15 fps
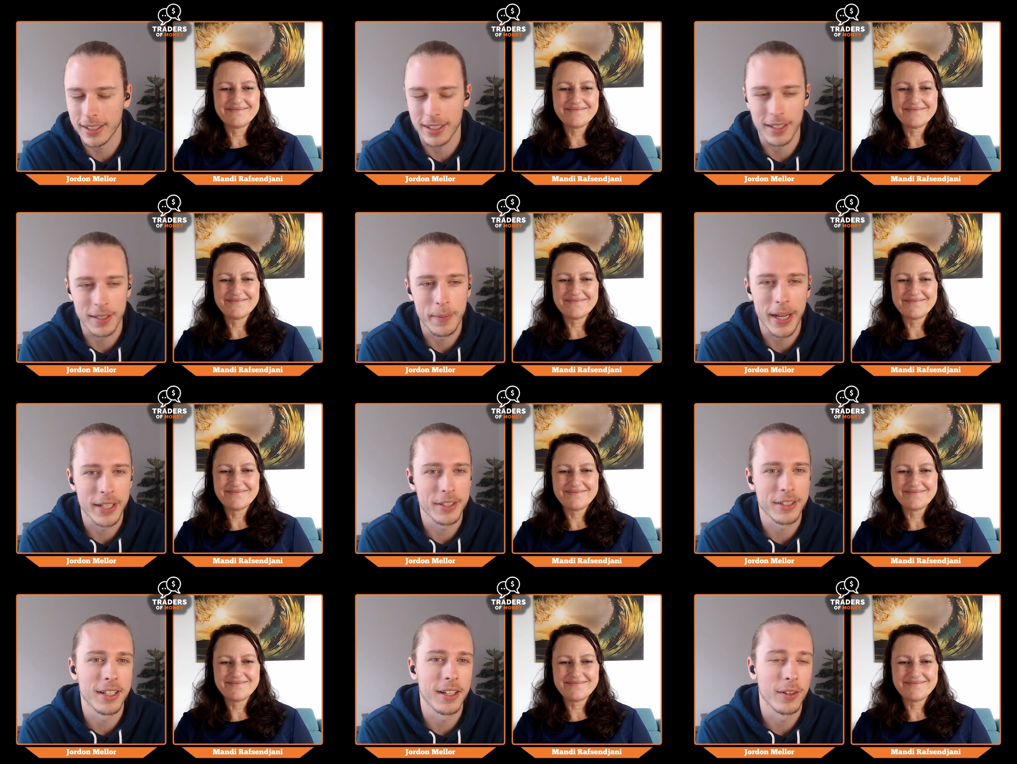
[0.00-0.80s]
Speaker 1: I can
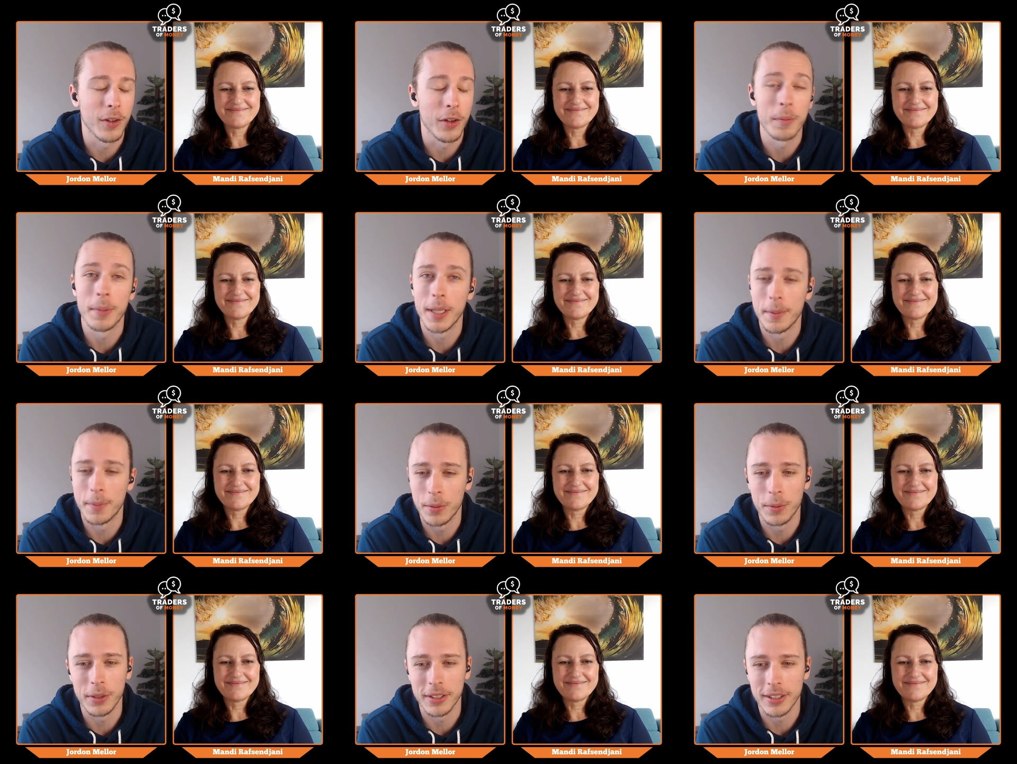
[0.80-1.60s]
imagine a lot of
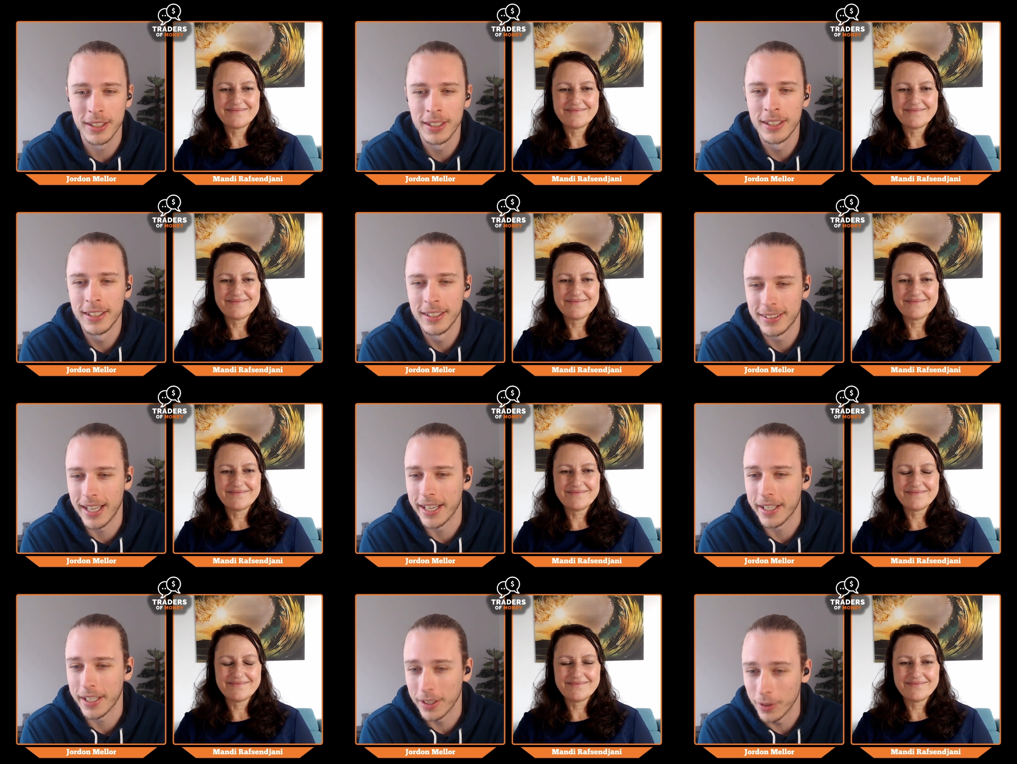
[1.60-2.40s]
people would have
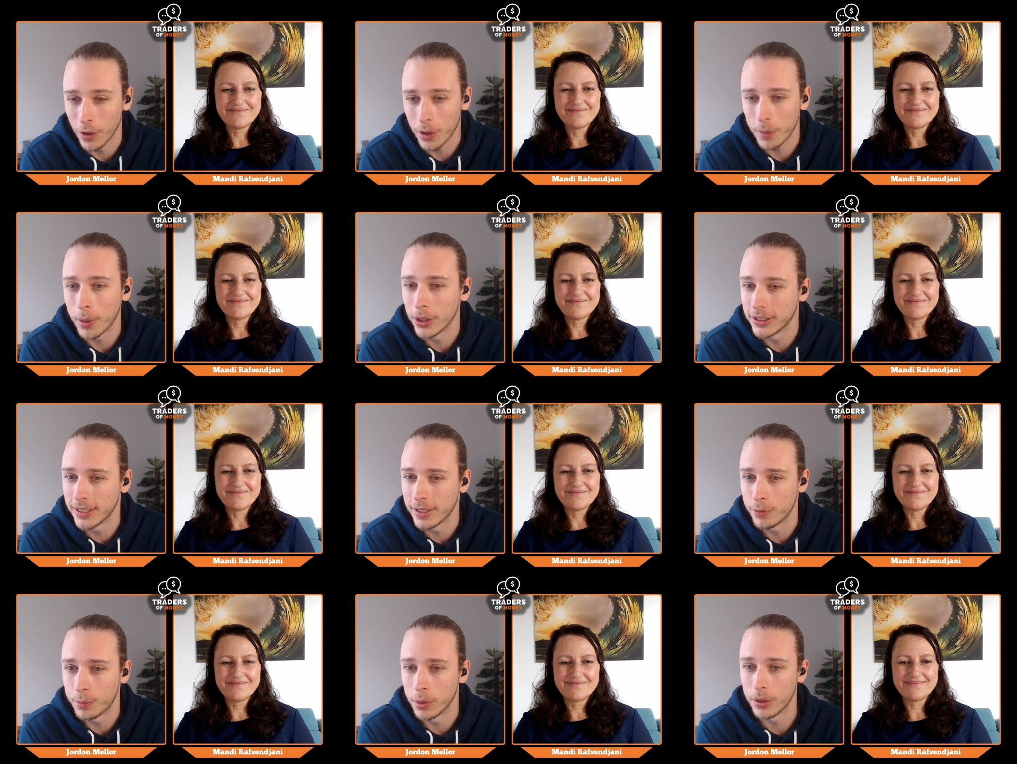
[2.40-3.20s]
taken a lot of
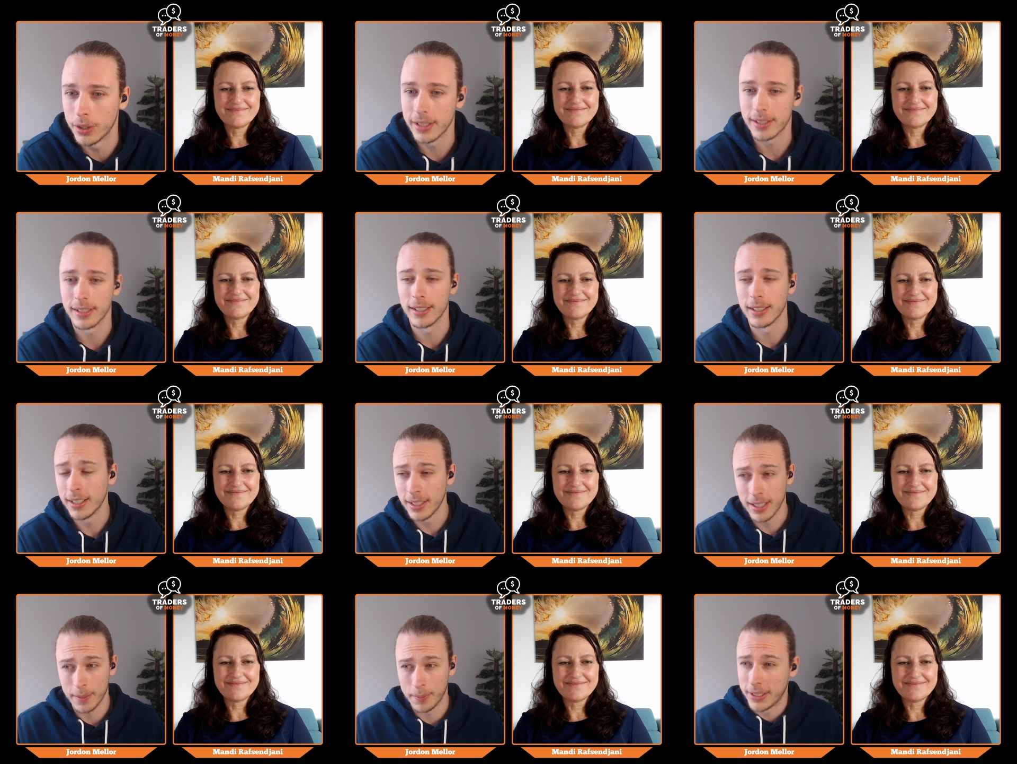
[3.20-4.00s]
positive points and